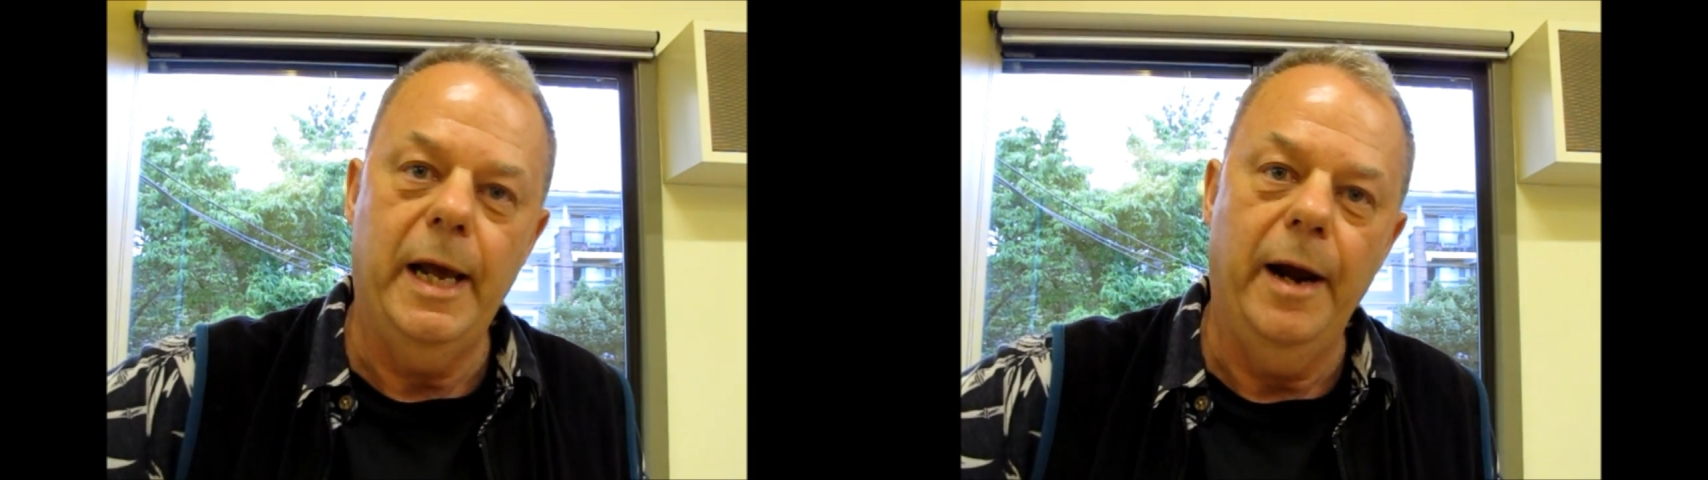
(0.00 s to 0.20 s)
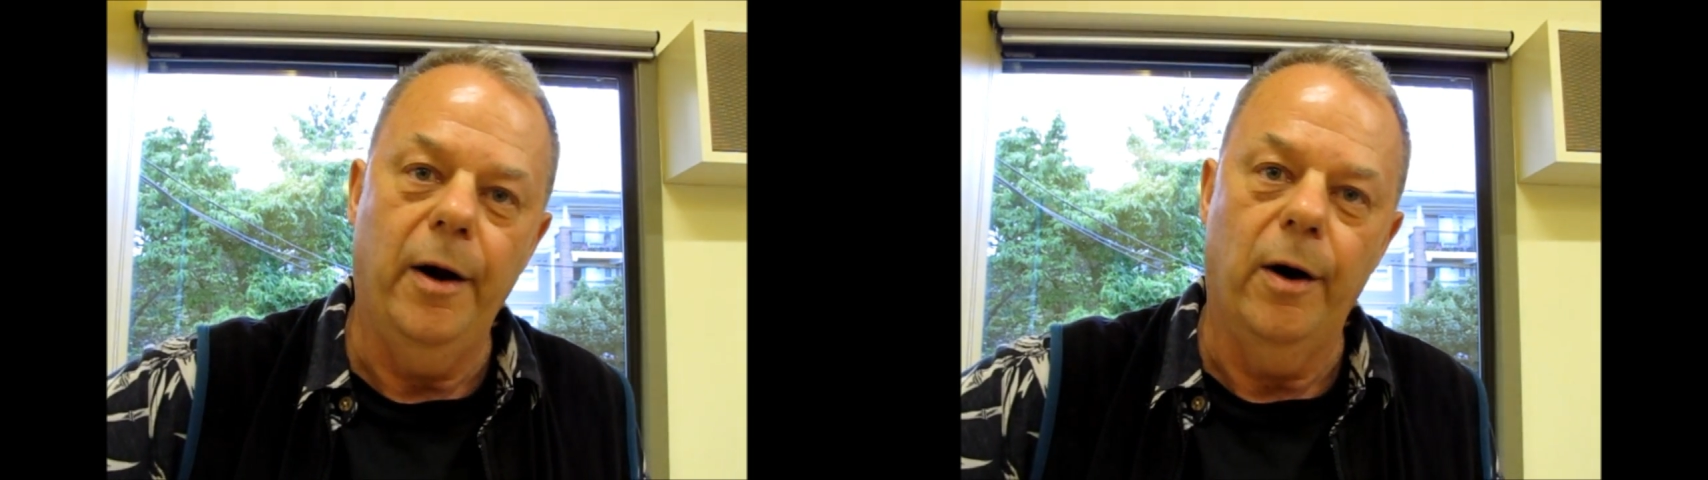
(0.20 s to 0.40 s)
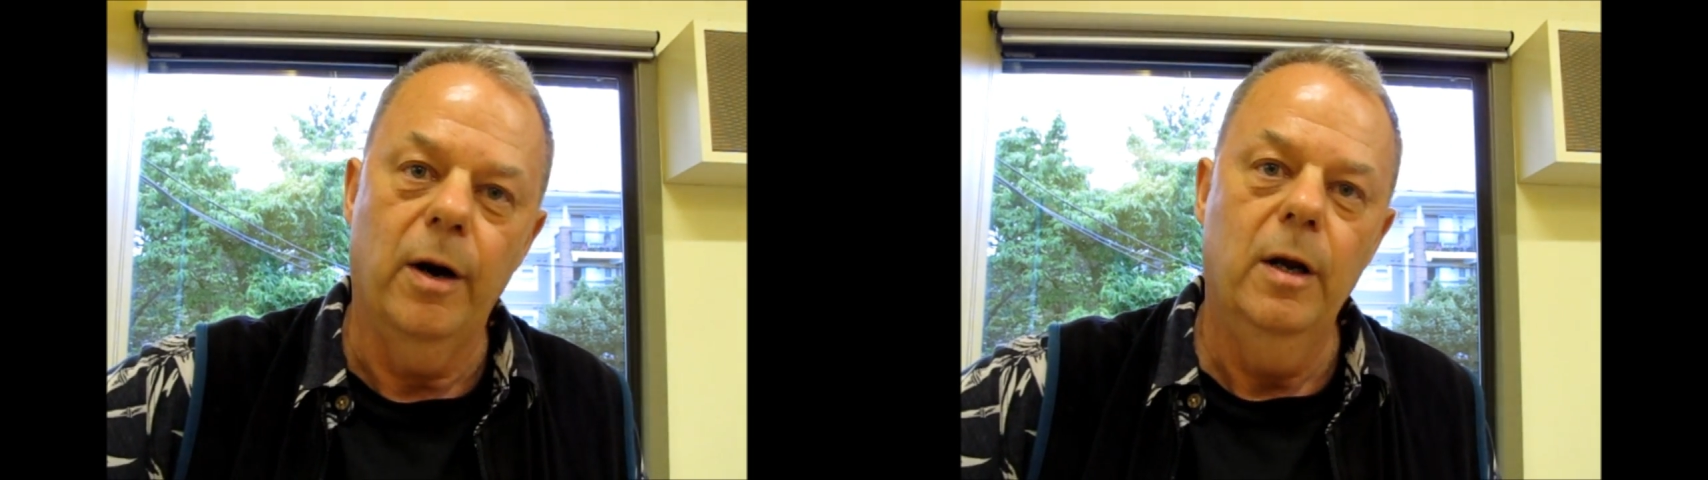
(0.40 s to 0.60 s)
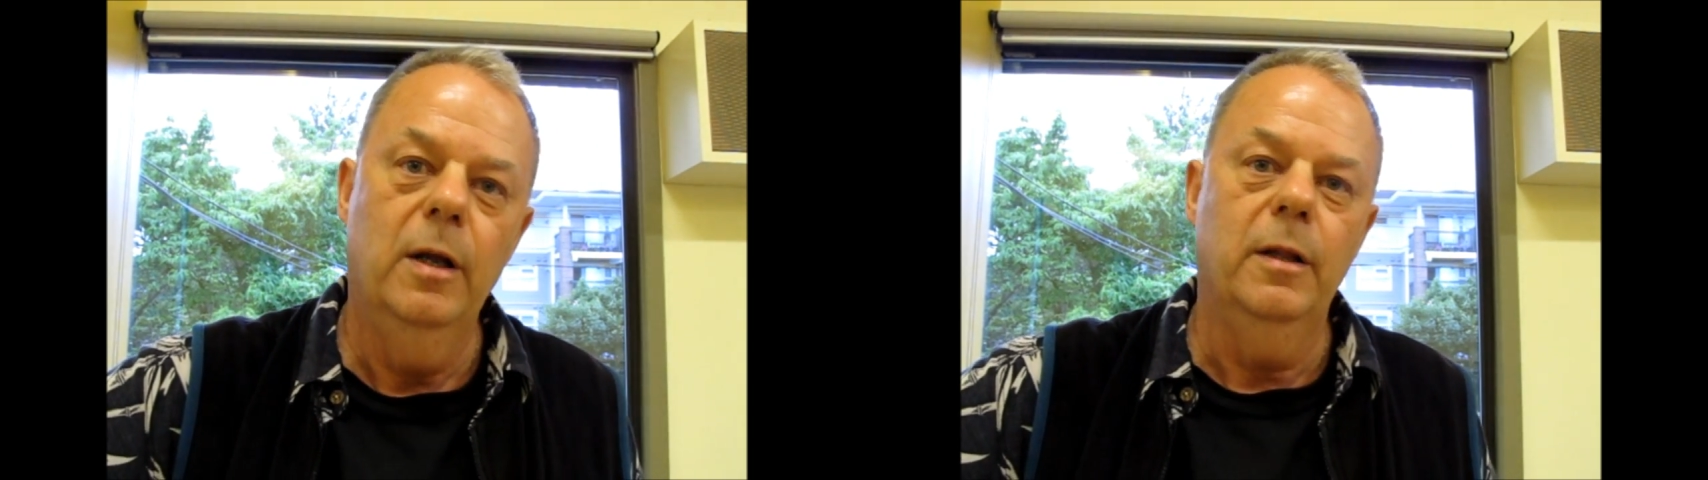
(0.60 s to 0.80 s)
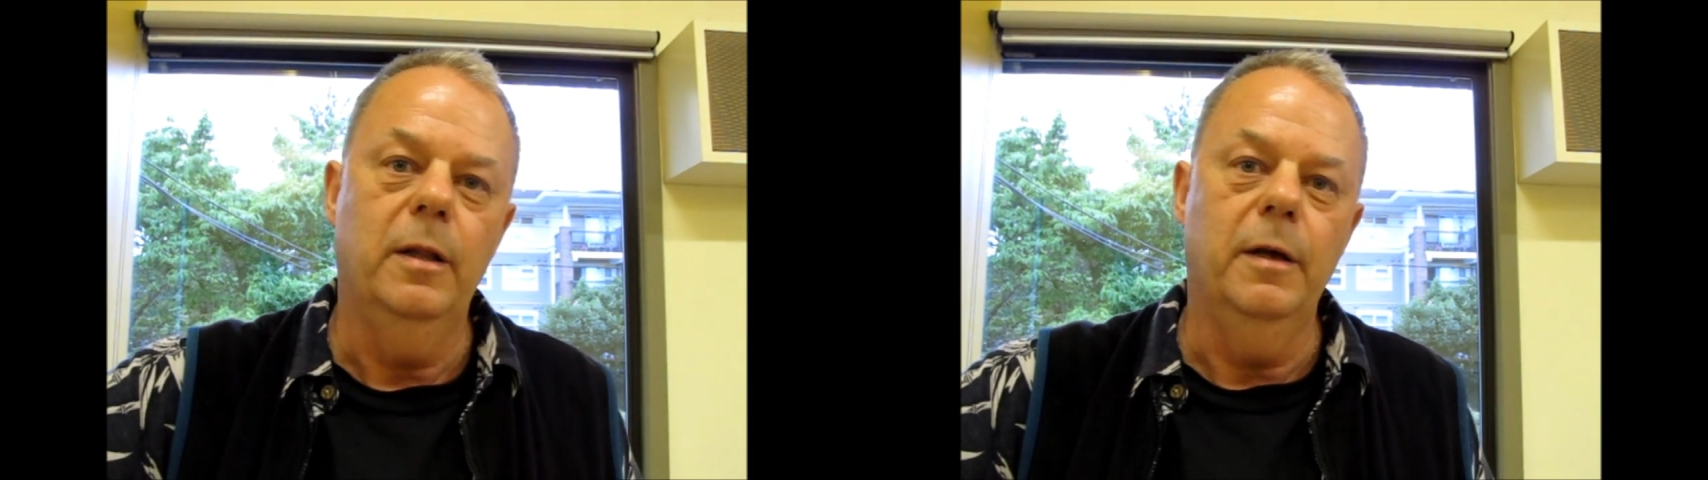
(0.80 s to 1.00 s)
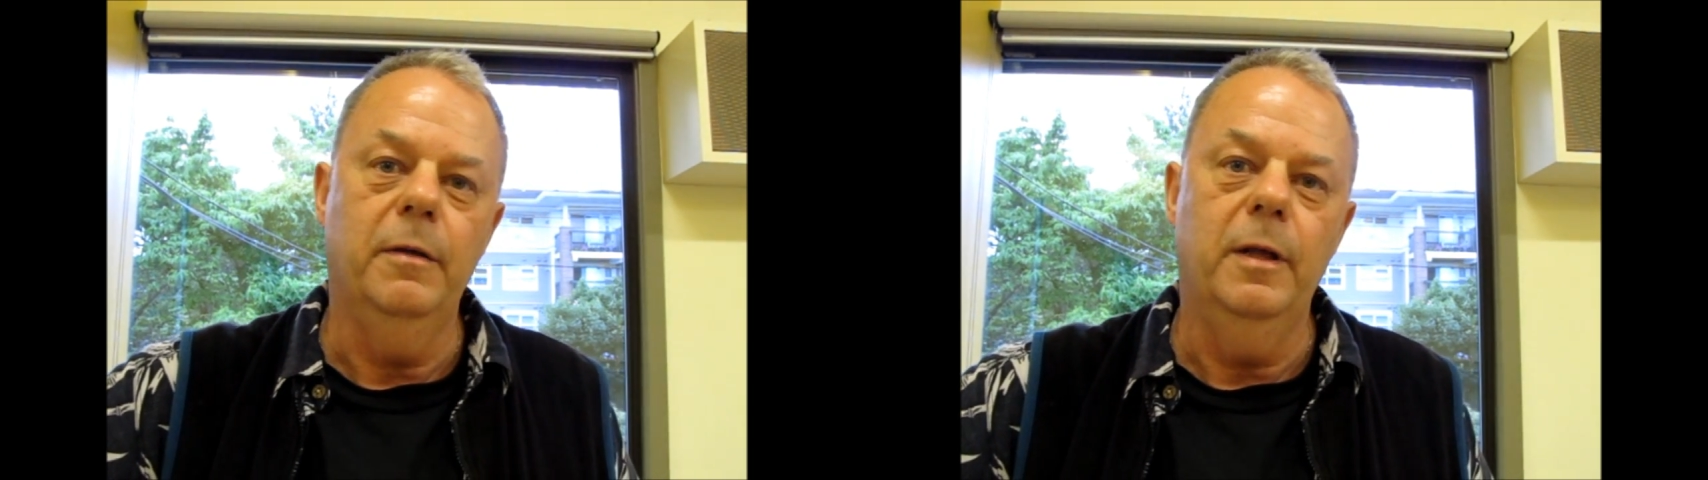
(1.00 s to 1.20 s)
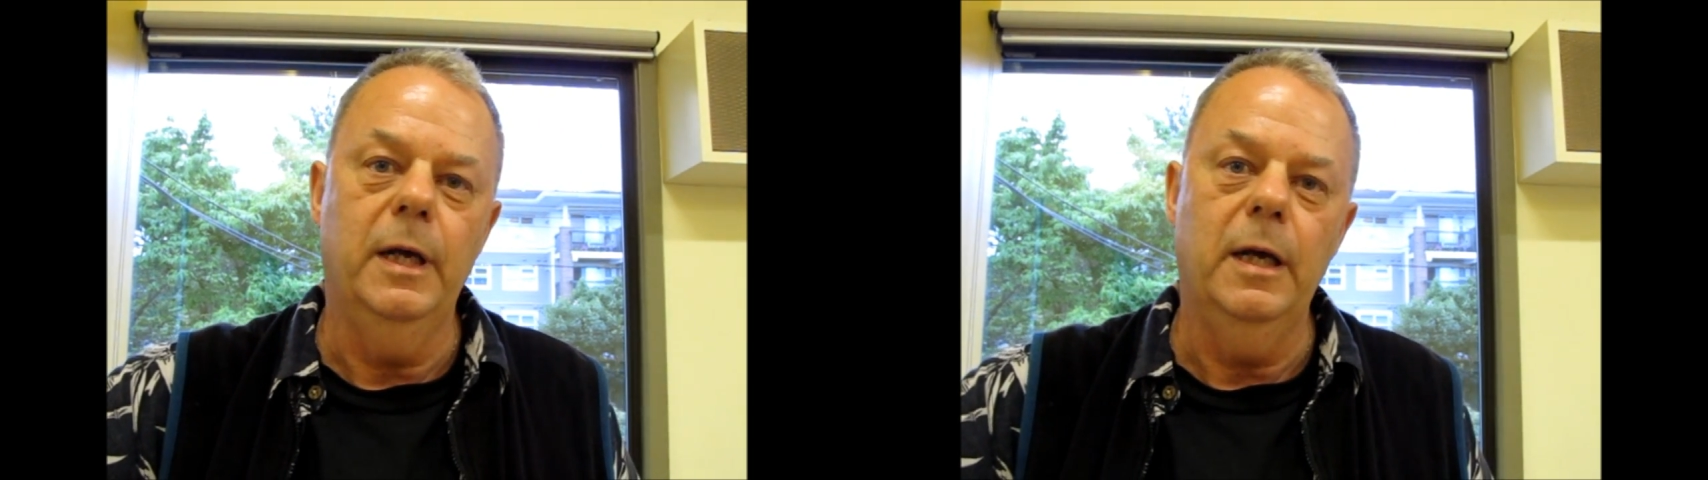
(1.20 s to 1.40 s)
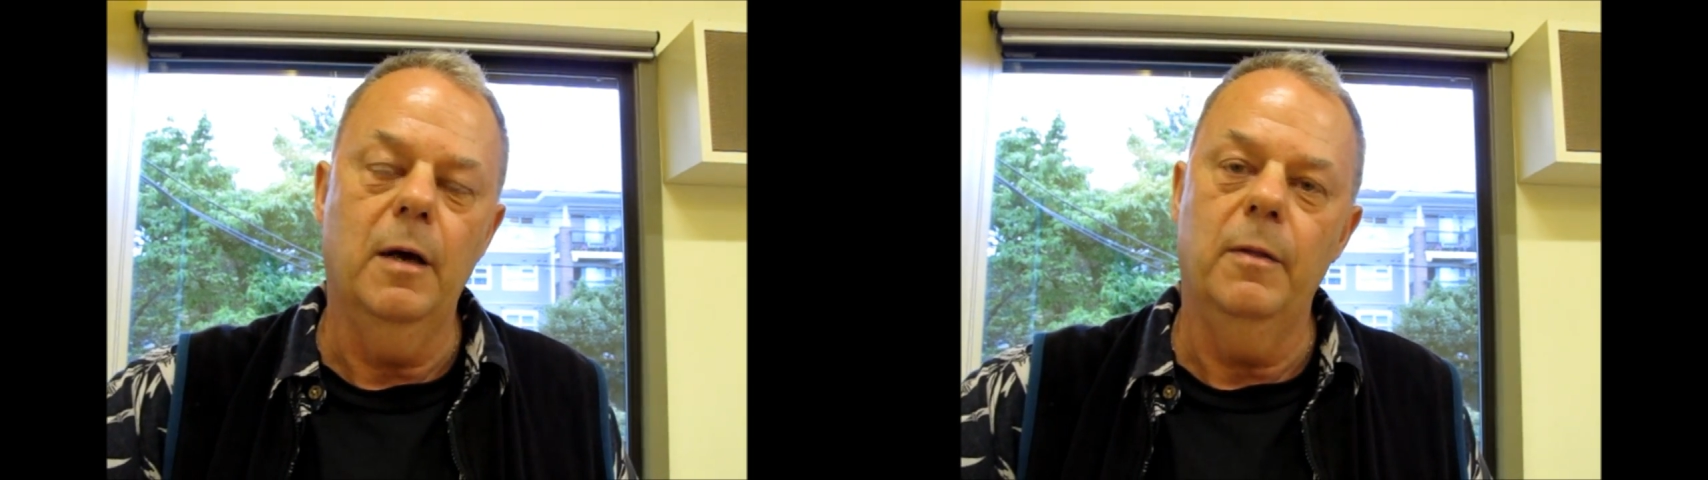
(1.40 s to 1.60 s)
care the, the,
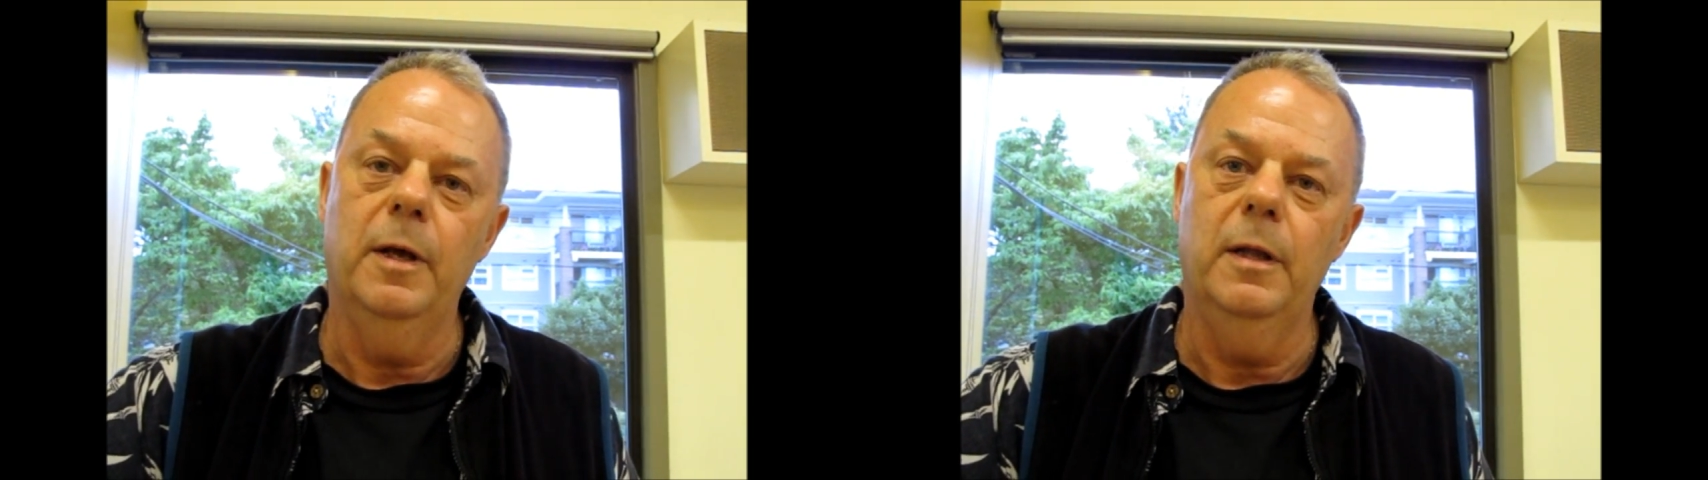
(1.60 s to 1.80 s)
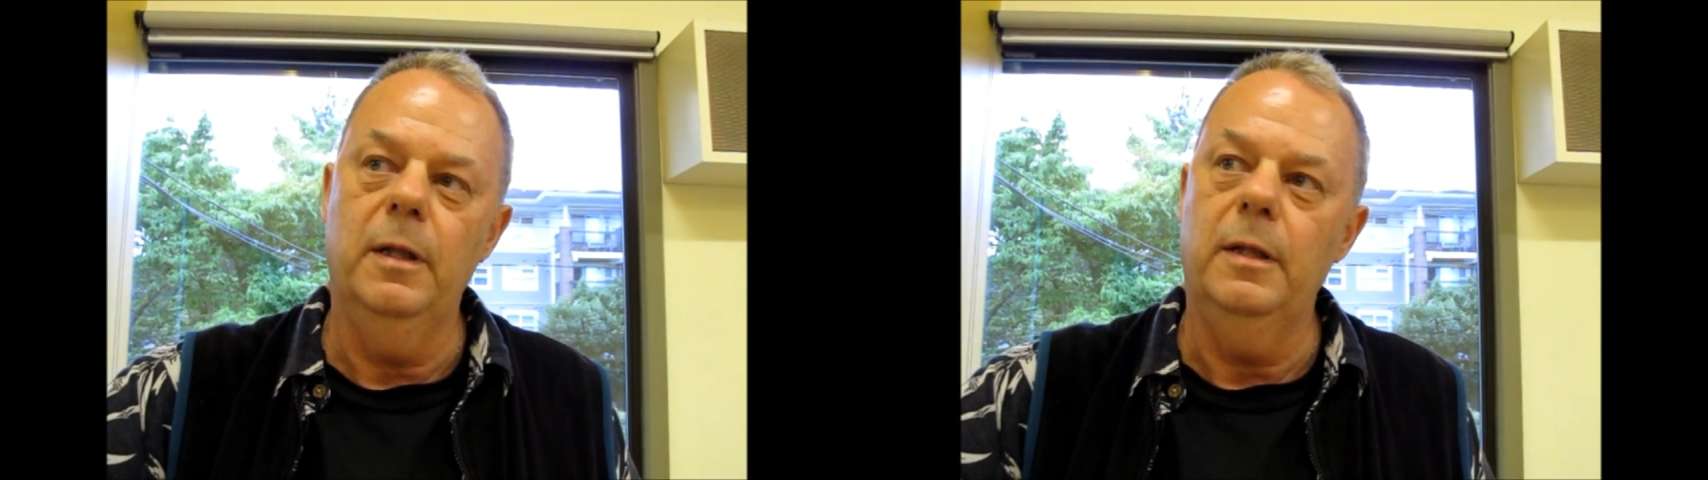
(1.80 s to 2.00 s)
uh, the,